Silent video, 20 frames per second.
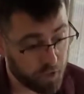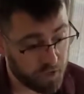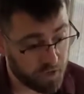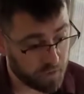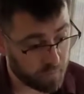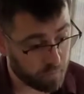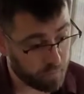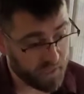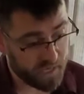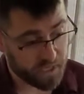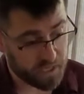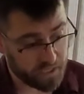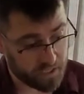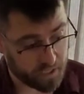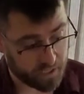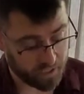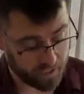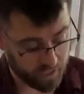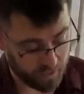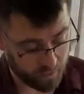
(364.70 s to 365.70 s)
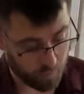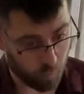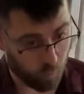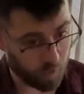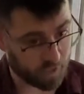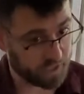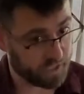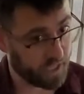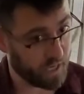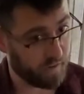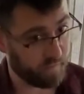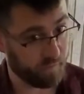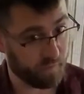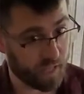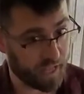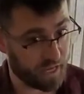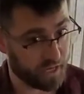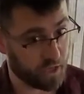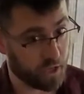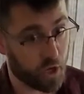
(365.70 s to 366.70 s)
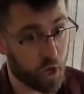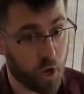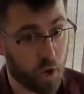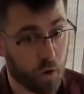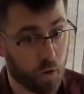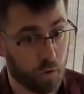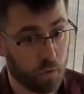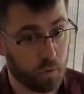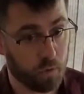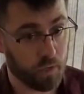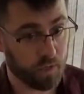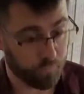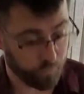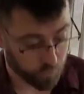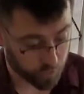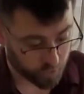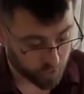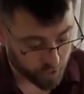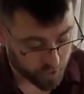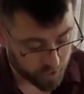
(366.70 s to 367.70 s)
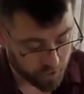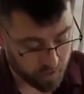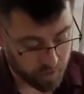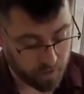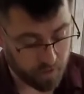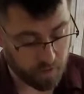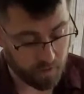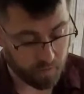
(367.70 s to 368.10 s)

wouldn't piston it once I've let go. If you're gonna